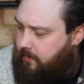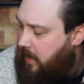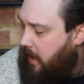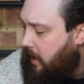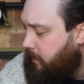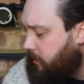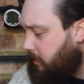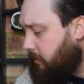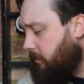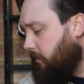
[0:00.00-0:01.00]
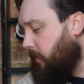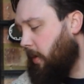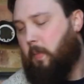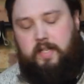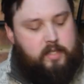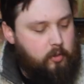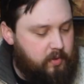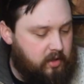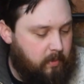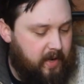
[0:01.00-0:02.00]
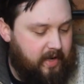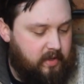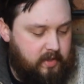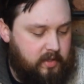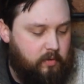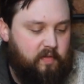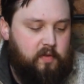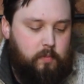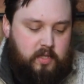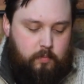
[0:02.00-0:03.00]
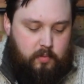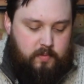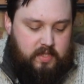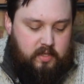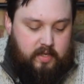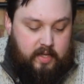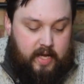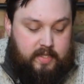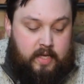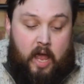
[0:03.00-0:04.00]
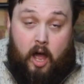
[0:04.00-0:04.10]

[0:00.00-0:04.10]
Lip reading: They may still be in the bag, there's still a few bits and bobs inside of that,